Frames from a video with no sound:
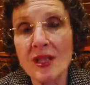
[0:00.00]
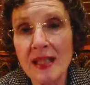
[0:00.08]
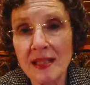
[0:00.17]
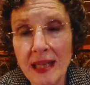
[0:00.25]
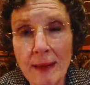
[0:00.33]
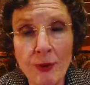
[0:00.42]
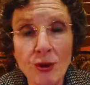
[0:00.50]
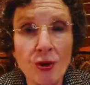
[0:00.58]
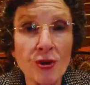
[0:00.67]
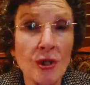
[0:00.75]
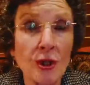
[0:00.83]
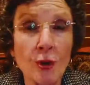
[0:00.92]

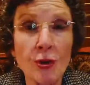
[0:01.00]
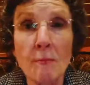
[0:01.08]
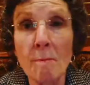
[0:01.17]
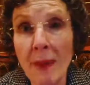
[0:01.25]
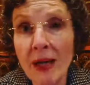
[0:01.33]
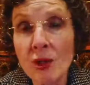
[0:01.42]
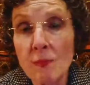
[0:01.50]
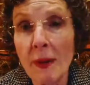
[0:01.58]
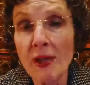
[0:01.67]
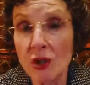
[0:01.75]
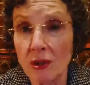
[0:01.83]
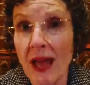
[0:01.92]
inhibitors and use much
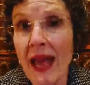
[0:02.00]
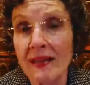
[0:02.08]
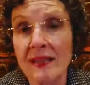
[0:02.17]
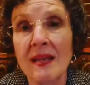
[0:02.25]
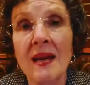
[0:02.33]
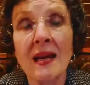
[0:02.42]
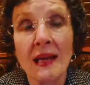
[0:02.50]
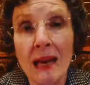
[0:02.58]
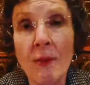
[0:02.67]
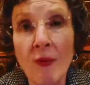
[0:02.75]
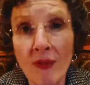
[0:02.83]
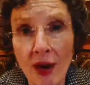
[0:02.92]
much less
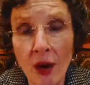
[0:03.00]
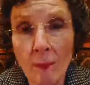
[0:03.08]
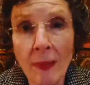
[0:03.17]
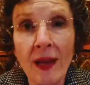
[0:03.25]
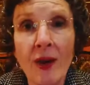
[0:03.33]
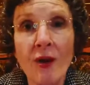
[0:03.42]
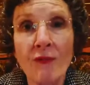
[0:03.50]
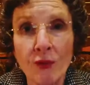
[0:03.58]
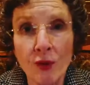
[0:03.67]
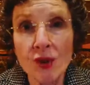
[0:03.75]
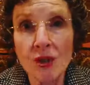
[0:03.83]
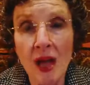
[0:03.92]
chemotherapy
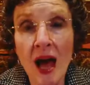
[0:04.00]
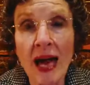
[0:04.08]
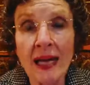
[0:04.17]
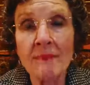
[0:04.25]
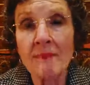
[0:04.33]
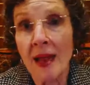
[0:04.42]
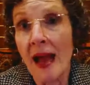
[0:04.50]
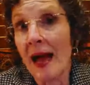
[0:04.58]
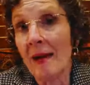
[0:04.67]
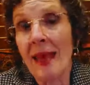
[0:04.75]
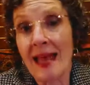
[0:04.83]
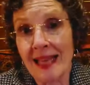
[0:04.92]
first line
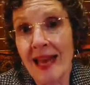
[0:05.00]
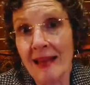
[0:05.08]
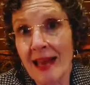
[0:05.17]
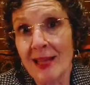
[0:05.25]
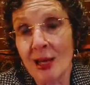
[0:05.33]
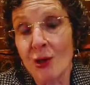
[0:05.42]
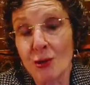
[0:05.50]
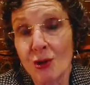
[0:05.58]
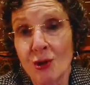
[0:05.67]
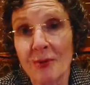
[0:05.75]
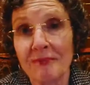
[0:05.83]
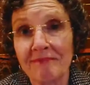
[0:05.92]
uh, as I as I used
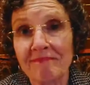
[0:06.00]
to.